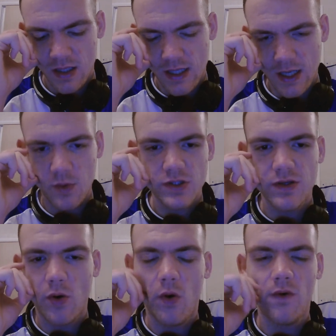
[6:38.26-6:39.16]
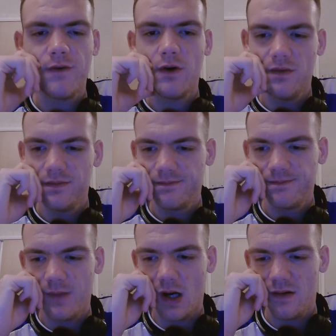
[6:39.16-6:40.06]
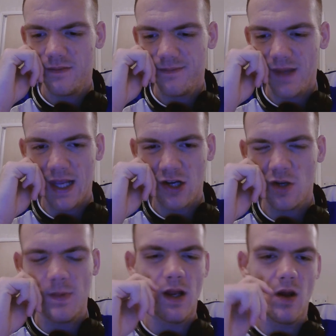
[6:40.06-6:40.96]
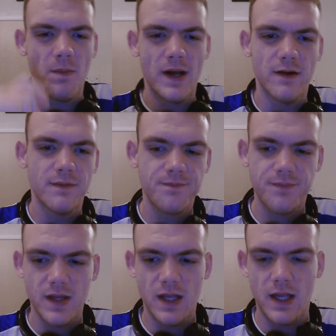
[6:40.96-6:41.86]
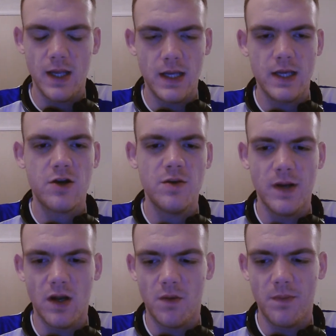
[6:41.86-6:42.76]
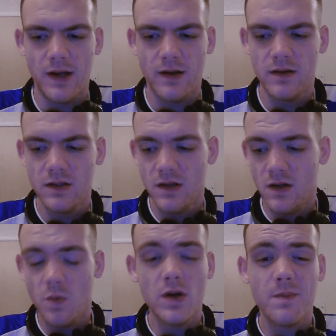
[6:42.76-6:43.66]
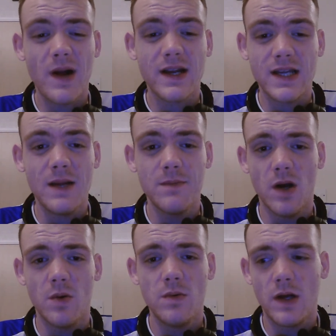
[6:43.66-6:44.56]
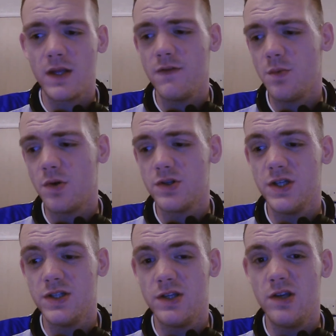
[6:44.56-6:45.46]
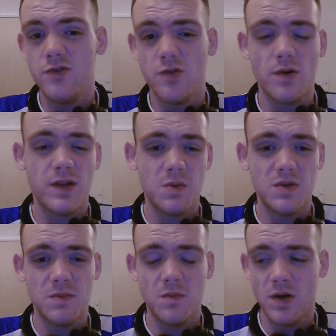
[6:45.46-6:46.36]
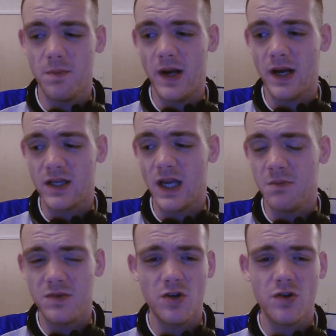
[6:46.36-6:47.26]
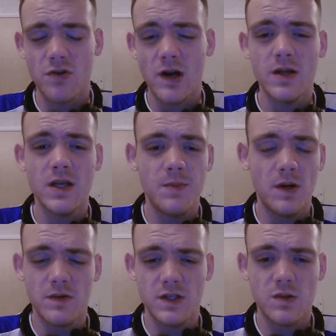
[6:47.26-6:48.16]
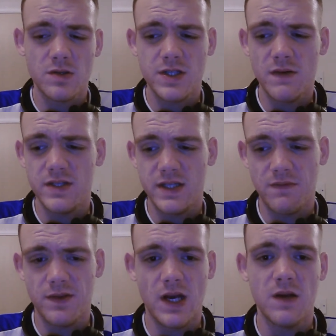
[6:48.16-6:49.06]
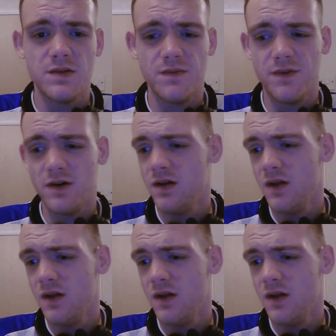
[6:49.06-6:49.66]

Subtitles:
it wasn't awful, but it could have been a lot better. It could have been a lot better. It wasn't a bad game, though. I think if you're watching it as a neutral, I think it wasn't a bad game. Good crowd in the building as well, just over 7,000 for